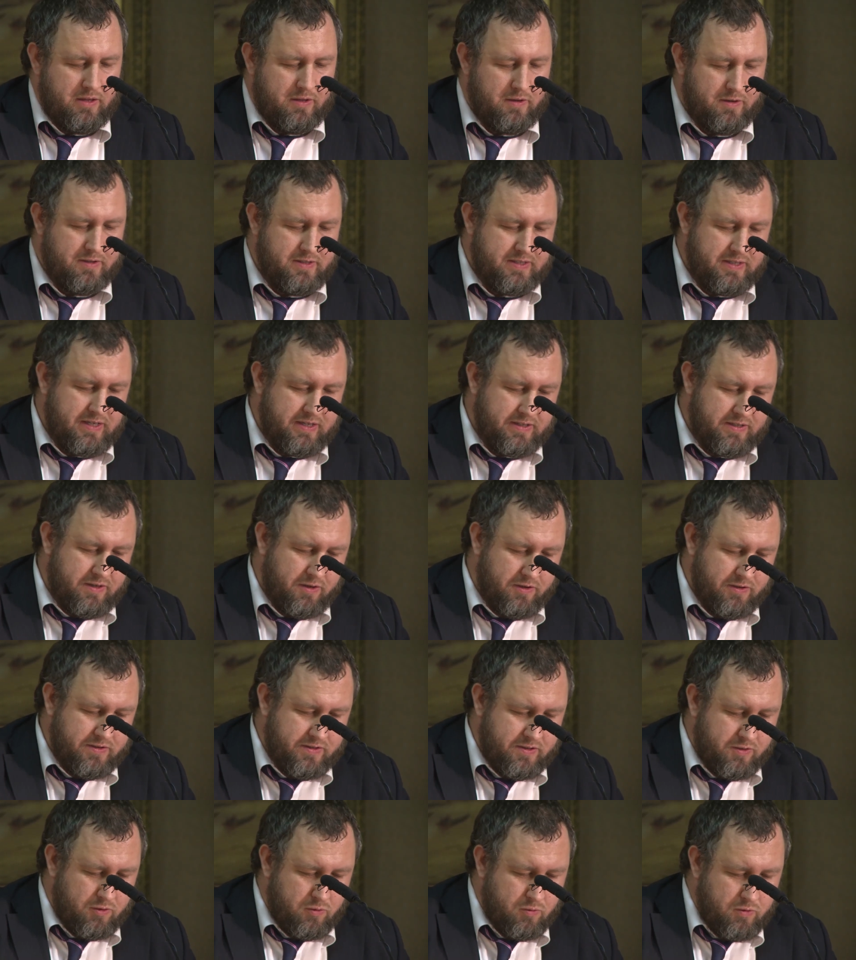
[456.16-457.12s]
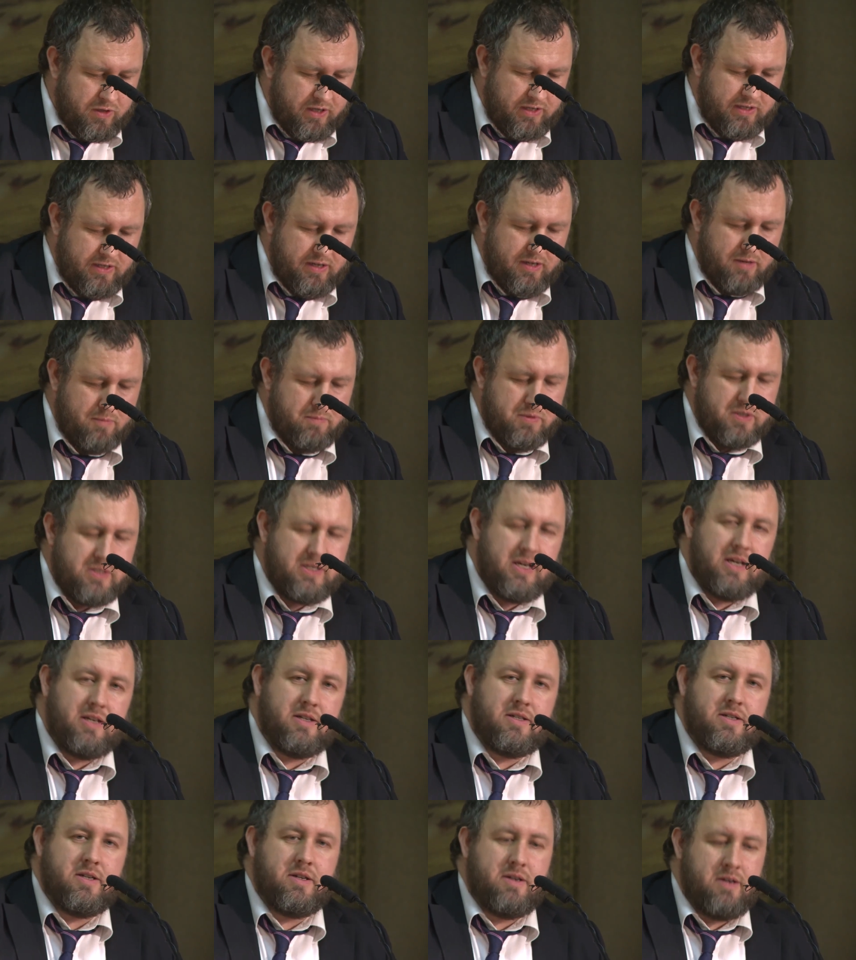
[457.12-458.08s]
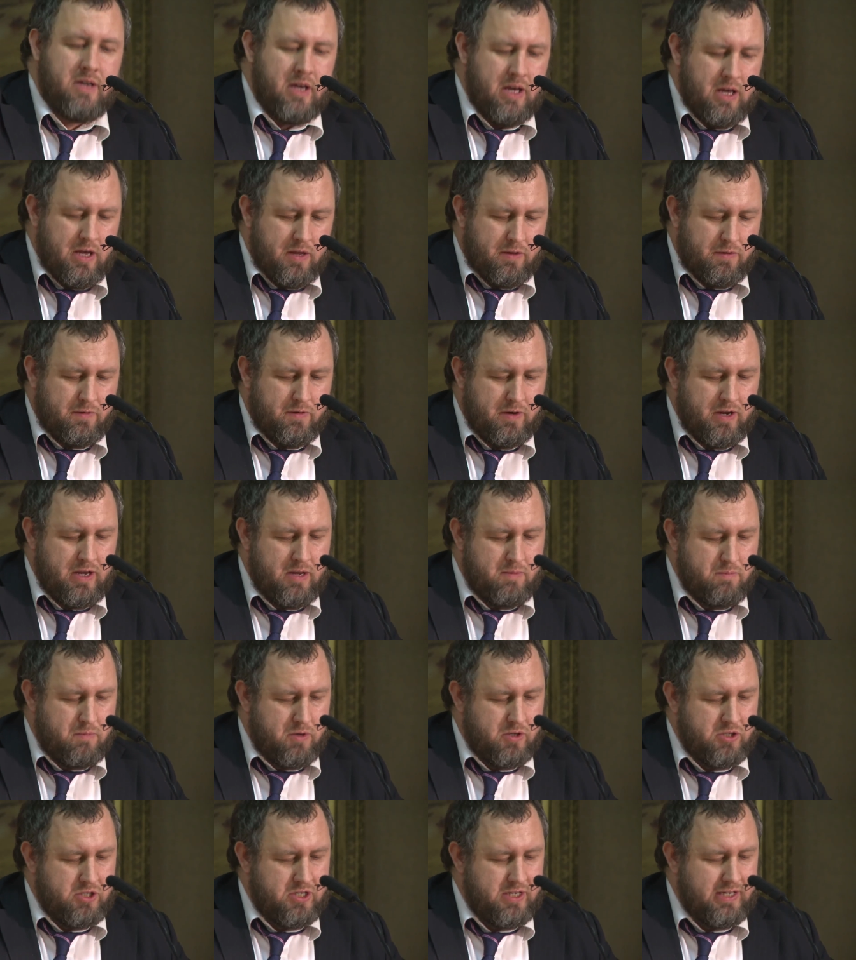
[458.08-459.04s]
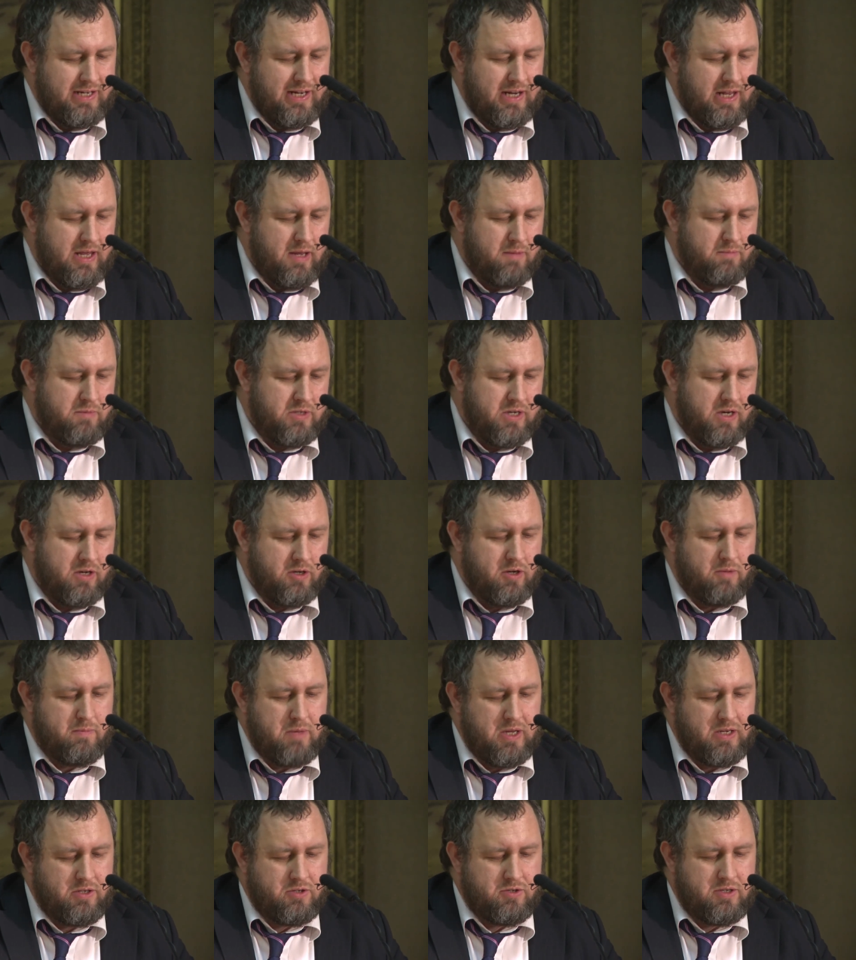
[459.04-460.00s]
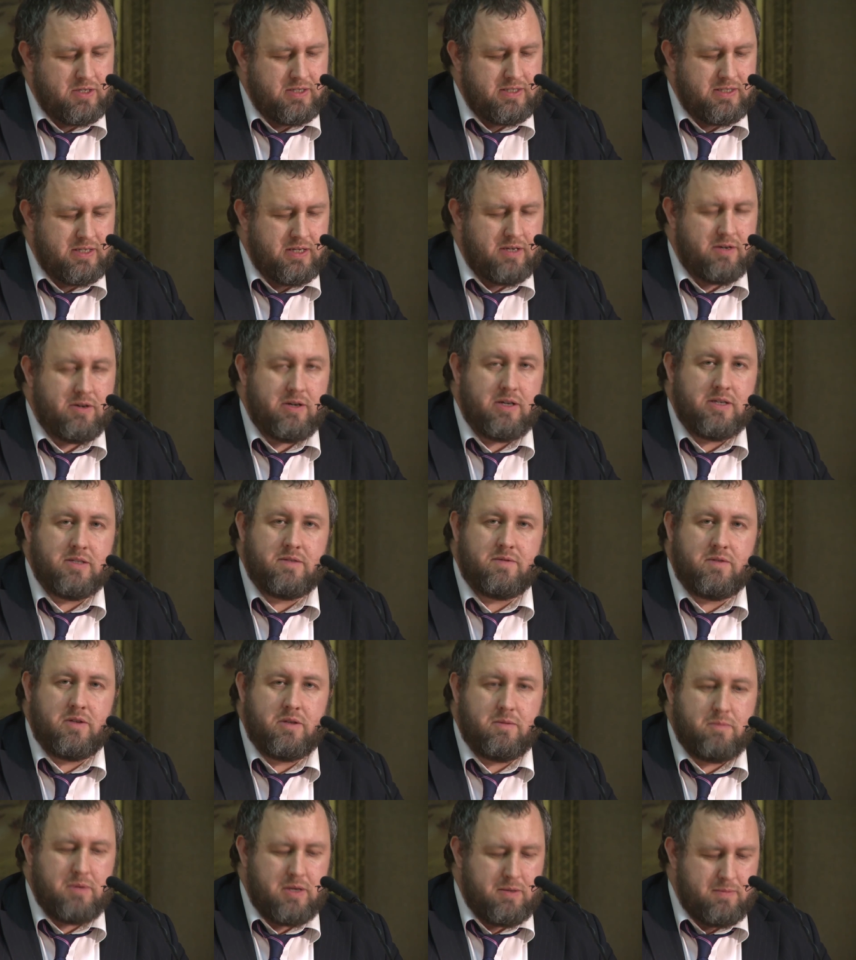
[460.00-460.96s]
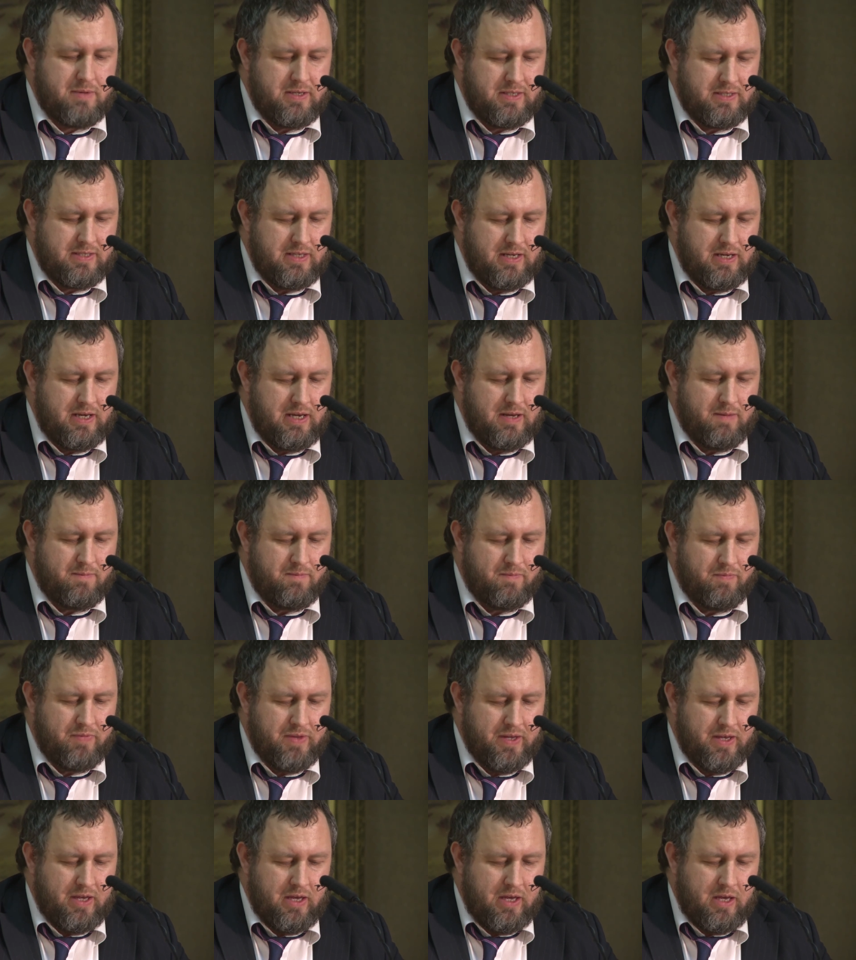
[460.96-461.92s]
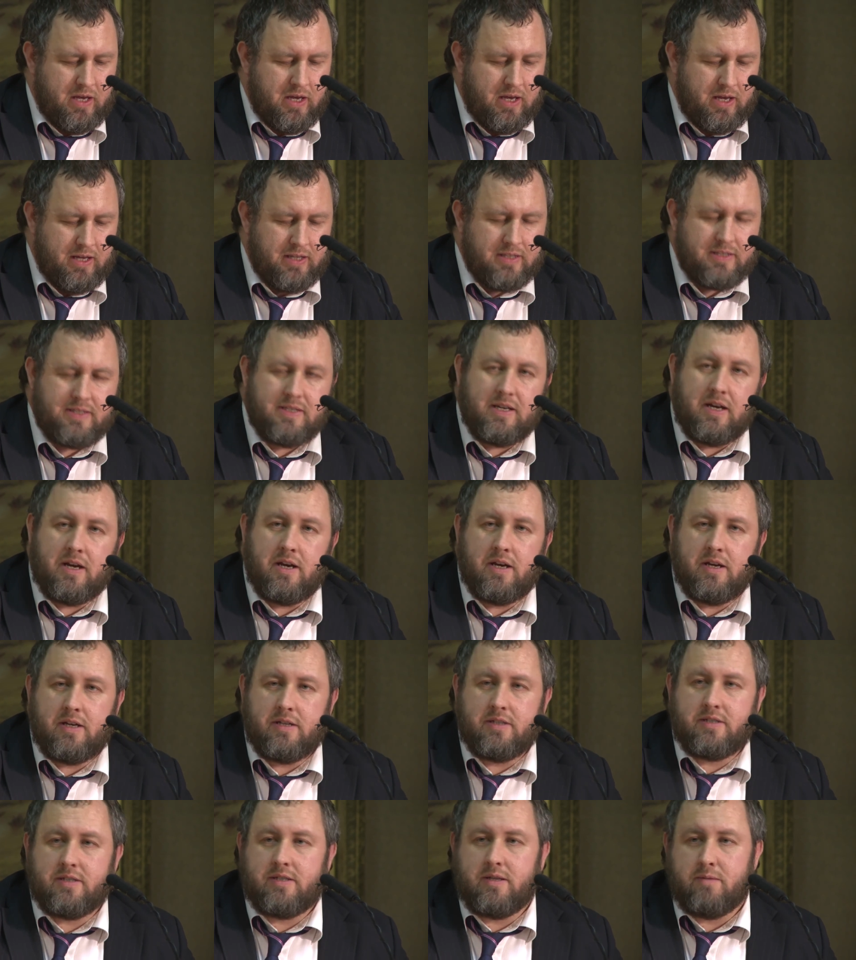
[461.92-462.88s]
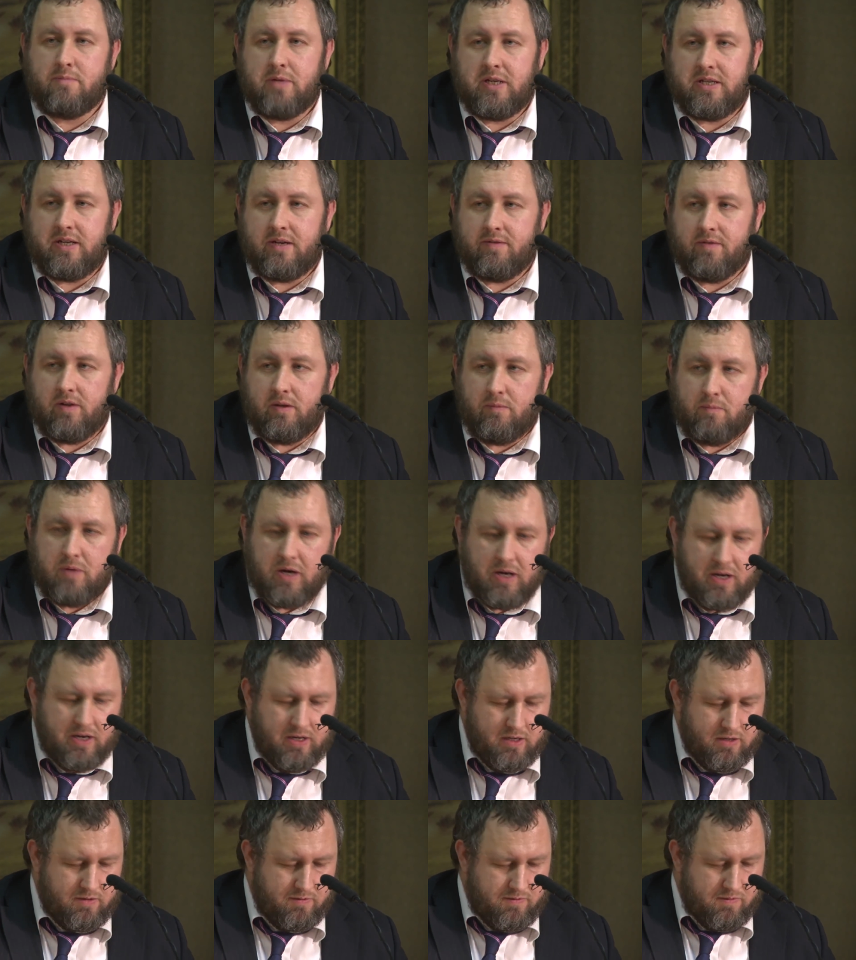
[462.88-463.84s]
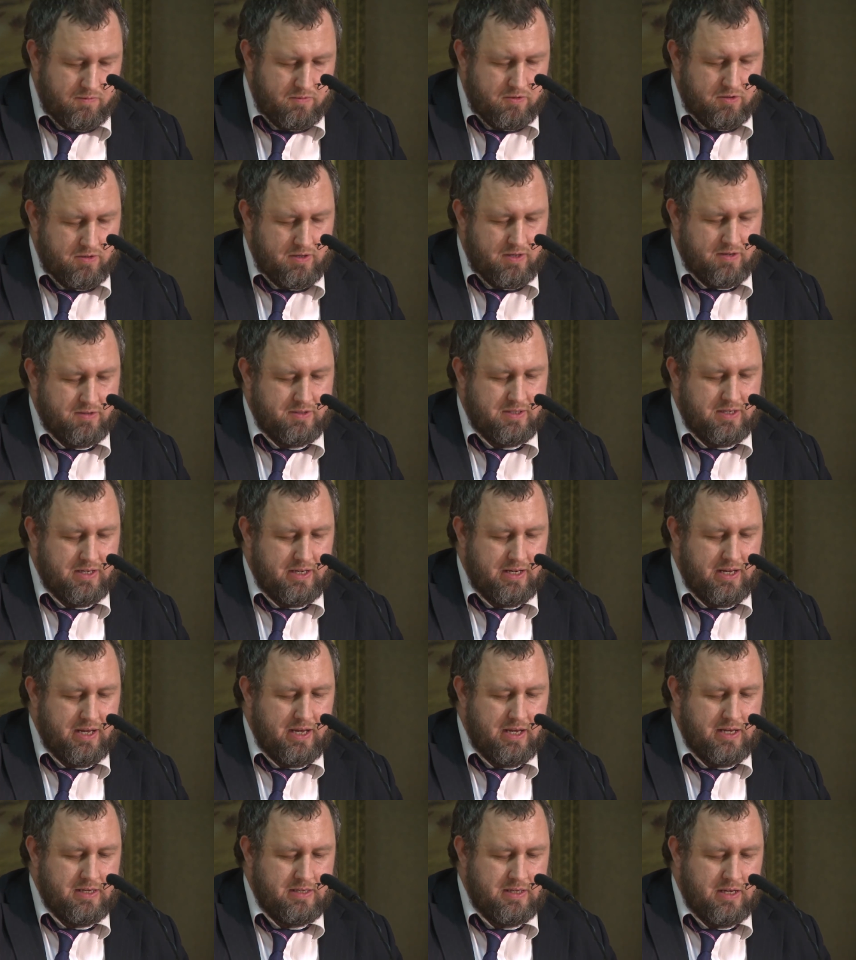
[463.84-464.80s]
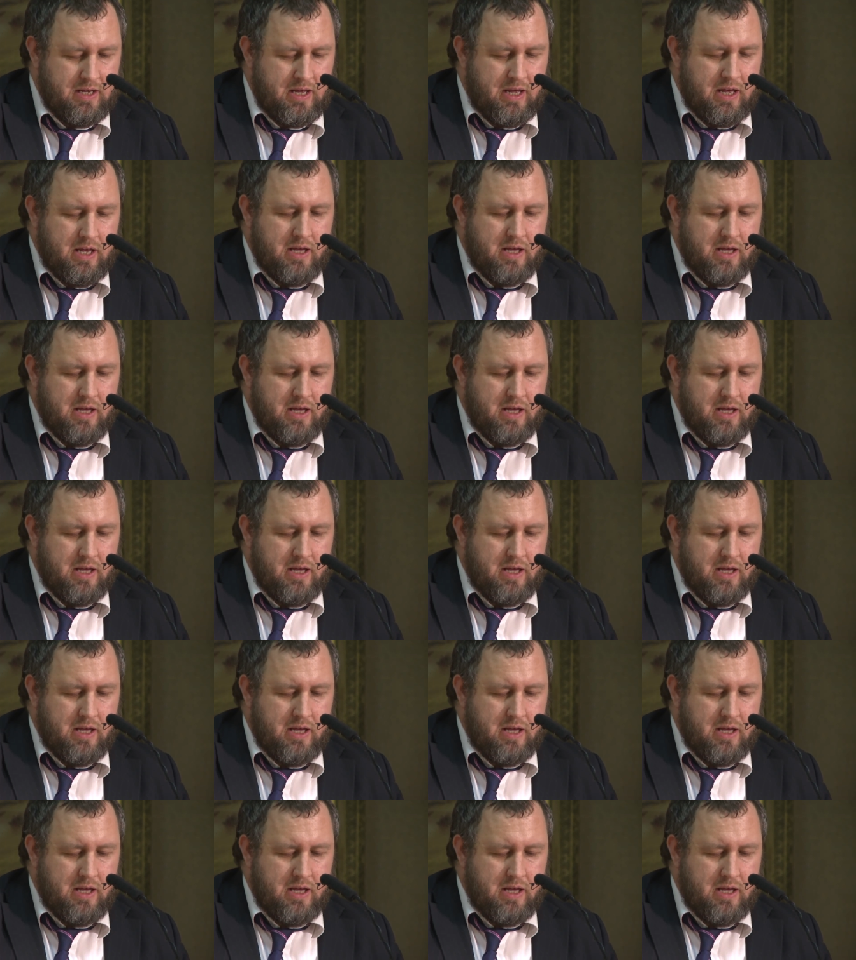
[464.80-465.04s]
Thus, he has also written and presented three much acclaimed documentary series for the BBC Inside the Medieval Mind from 2008,